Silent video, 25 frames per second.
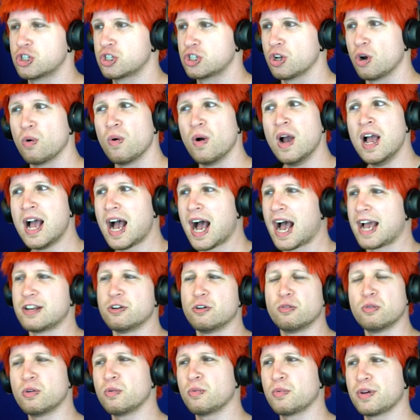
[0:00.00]
So I
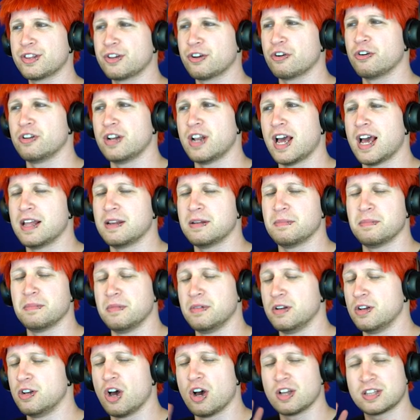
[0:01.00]
don't know whether or not
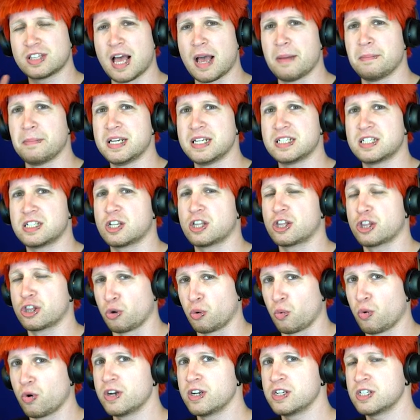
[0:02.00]
not that means
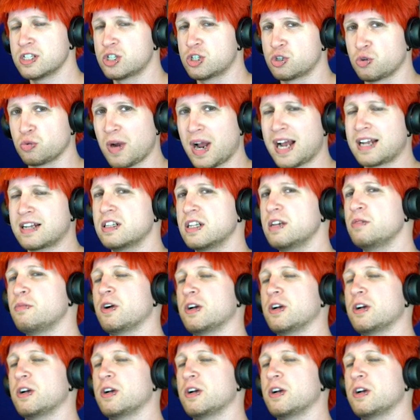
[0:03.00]
thorns directly,